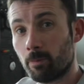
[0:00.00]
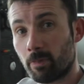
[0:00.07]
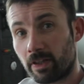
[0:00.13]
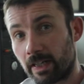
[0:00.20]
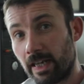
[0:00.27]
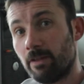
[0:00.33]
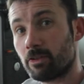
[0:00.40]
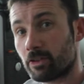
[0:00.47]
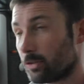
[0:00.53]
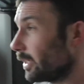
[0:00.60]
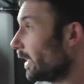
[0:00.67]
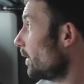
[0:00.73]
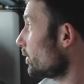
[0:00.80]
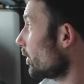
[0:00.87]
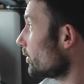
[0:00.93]
But the key result
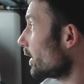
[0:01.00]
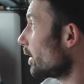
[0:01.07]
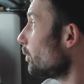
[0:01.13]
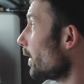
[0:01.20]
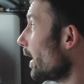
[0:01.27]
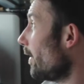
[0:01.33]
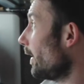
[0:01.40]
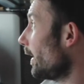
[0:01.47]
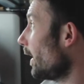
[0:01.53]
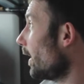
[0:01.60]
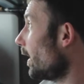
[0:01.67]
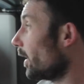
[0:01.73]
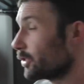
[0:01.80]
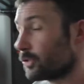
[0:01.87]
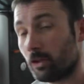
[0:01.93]
here was obviously comparing
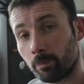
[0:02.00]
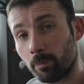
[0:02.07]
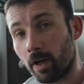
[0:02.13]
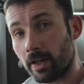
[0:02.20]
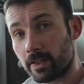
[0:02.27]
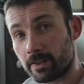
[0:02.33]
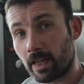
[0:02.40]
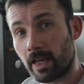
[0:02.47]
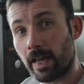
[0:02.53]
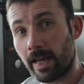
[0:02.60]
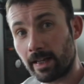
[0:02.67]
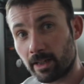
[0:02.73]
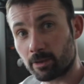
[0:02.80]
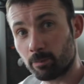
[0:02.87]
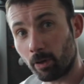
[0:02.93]
our, our S O D mice, our A
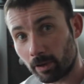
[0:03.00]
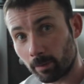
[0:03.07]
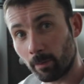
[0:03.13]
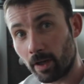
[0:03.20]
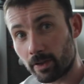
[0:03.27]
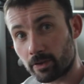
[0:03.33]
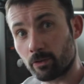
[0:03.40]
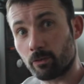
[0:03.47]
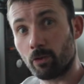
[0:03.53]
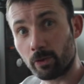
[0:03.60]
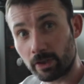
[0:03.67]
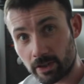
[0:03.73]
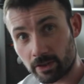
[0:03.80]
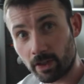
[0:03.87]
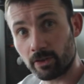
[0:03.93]
L S model mice that were
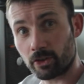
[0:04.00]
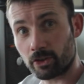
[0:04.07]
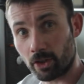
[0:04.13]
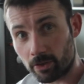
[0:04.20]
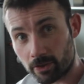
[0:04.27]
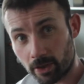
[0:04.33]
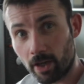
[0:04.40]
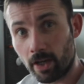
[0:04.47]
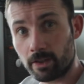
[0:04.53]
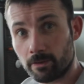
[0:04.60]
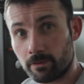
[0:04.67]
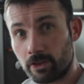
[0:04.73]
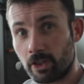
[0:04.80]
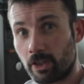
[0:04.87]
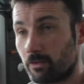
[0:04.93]
already starting to show signs
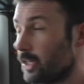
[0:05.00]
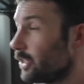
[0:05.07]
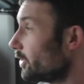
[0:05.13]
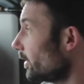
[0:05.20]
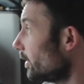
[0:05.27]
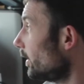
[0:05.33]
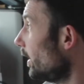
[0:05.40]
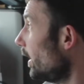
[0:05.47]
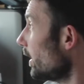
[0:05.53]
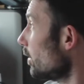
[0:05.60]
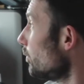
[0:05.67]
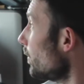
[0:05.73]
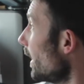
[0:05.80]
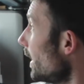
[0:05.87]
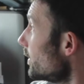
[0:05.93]
of degeneration,
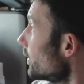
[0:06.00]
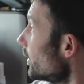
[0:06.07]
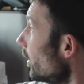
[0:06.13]
compared to